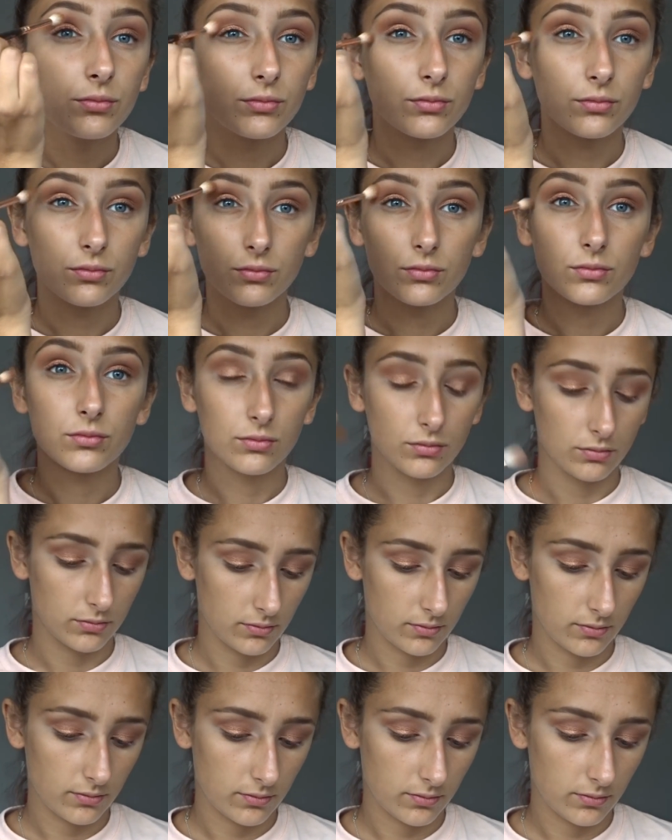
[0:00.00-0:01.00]

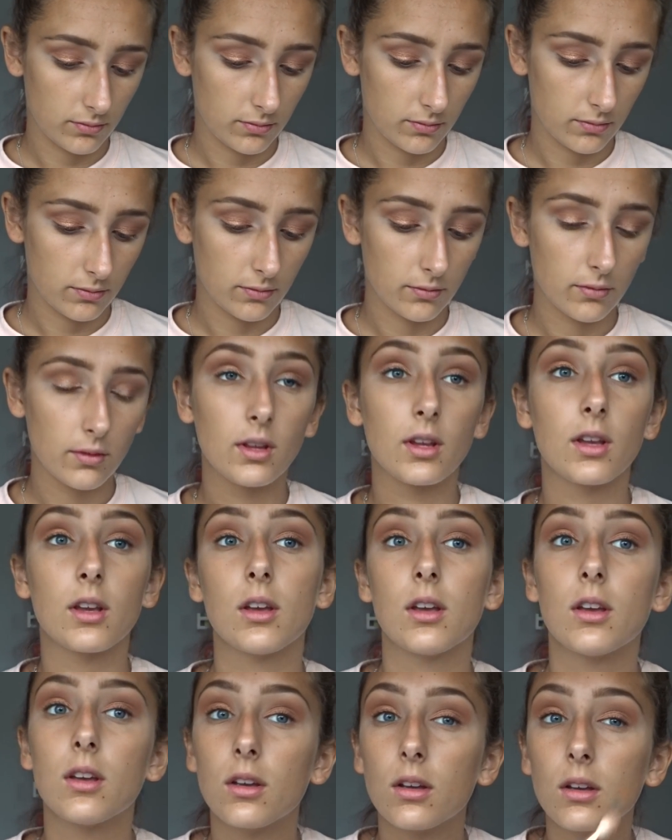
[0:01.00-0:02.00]

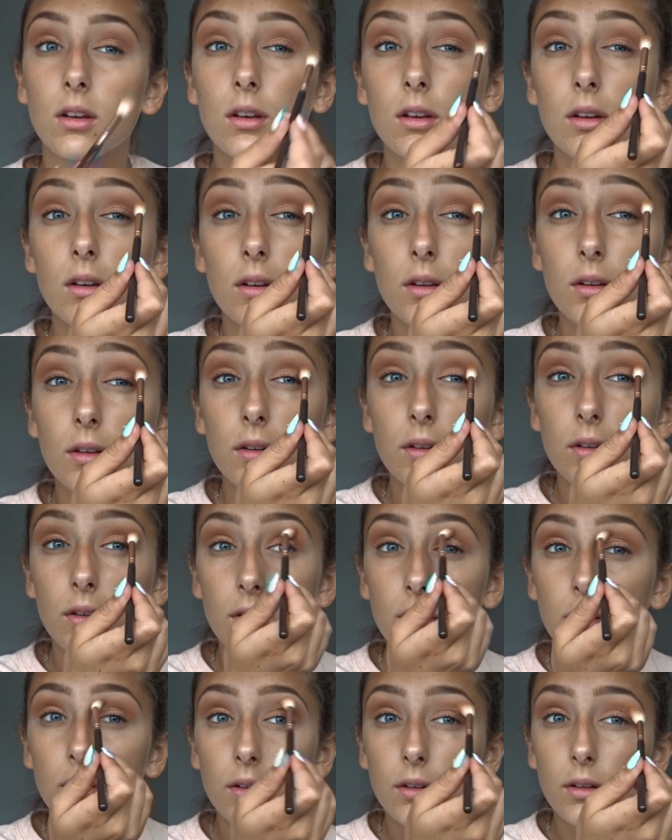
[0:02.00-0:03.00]

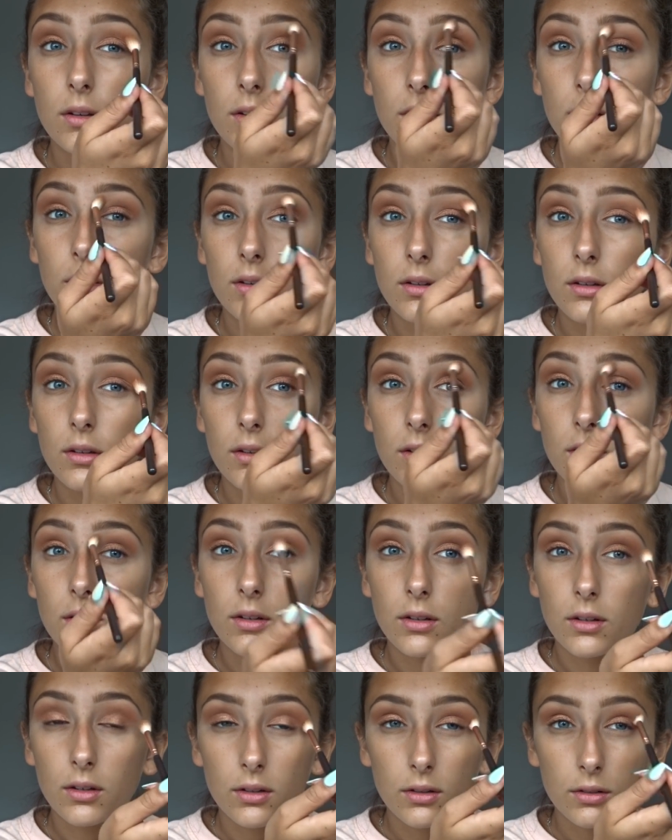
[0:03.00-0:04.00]

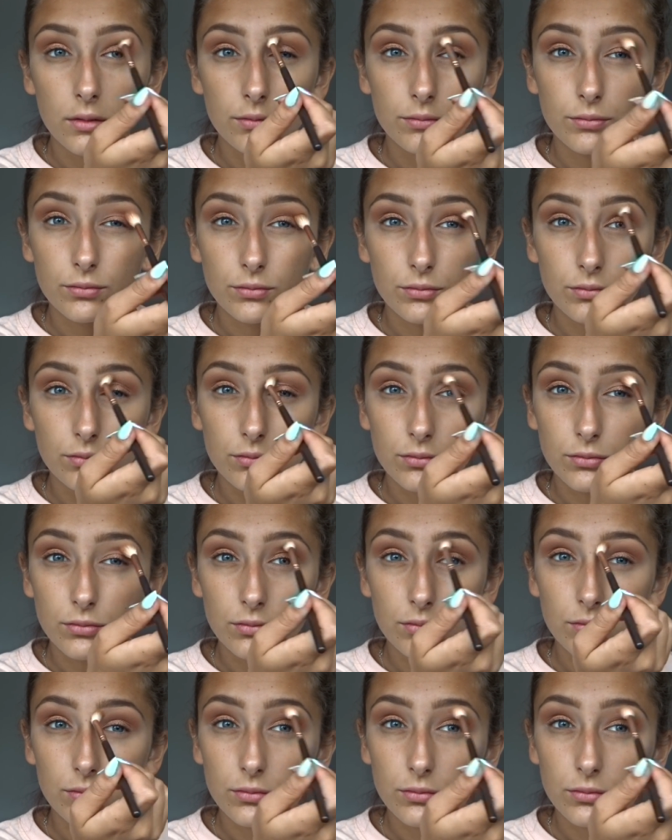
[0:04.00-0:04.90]
No one is speaking in this clip.